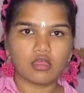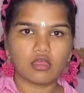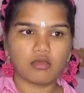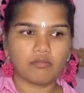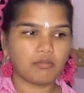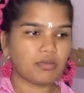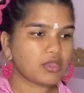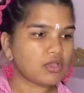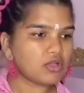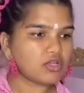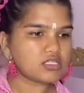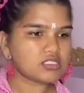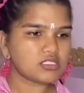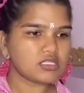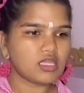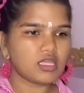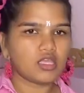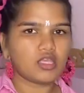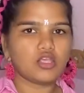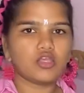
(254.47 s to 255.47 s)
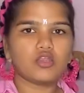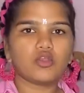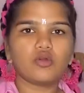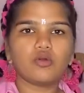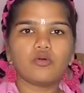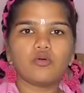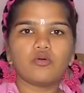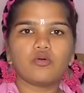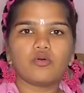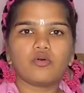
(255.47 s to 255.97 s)
because
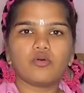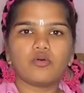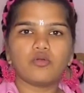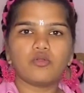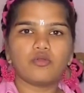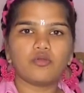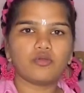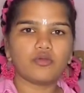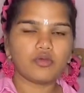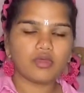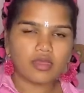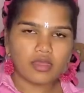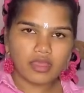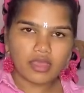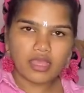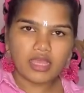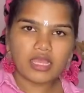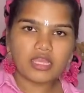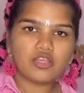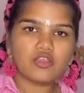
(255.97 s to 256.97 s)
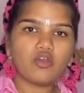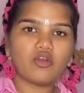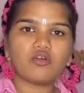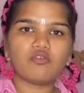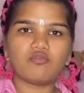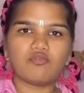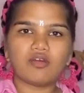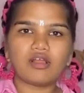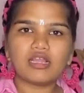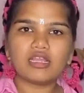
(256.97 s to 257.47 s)
in
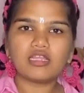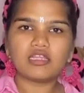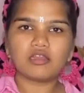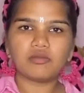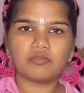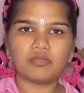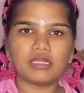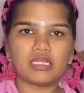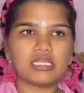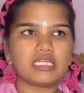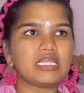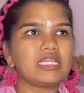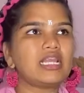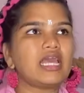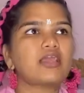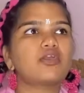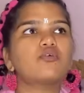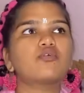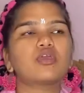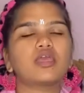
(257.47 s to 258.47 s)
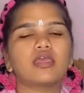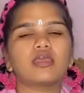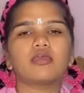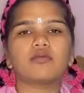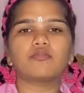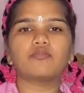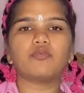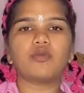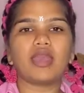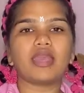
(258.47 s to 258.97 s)
your vulnerability, like,
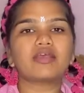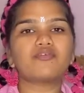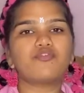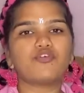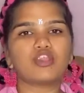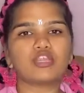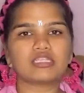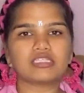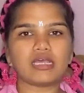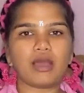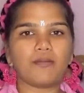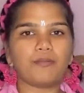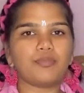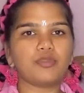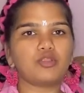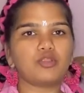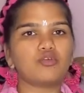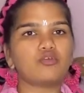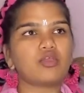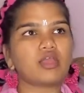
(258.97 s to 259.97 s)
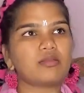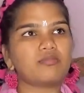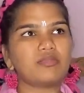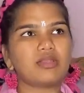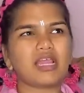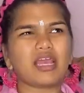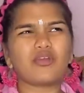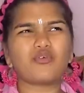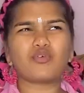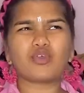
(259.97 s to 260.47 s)
okay, like for example, you can be
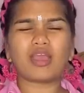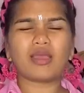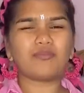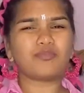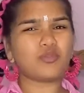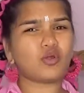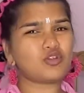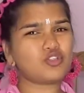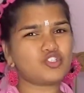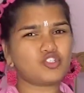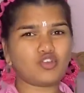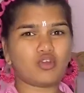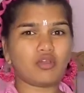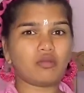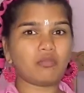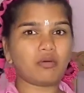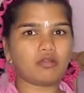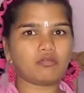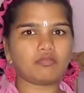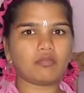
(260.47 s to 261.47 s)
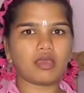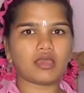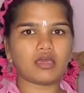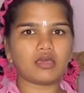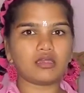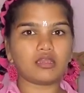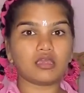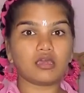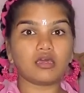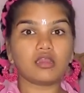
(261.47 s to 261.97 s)
like, okay, I'm not sure about my
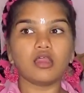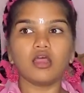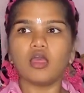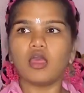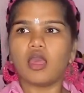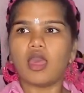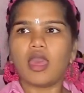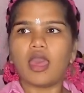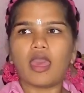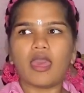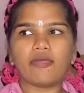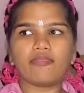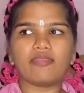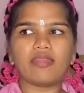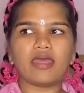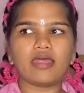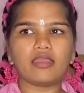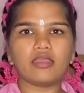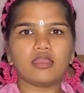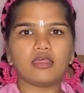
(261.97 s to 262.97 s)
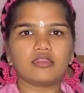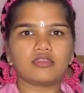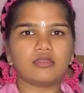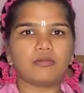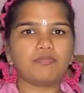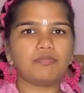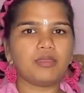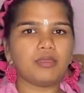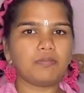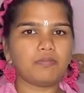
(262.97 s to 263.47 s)
career, and then the
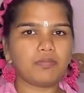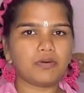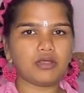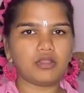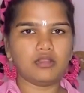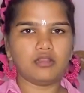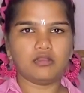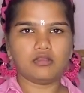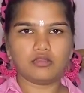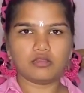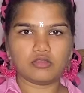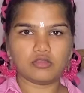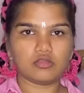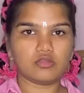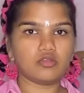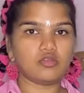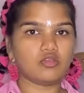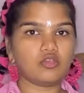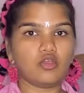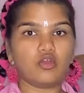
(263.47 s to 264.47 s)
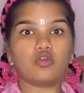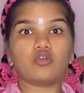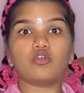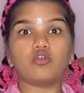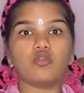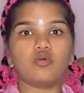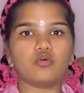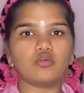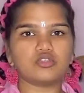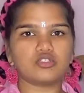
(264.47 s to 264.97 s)
people, your
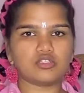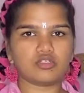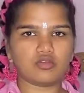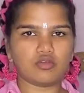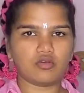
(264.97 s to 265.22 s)
close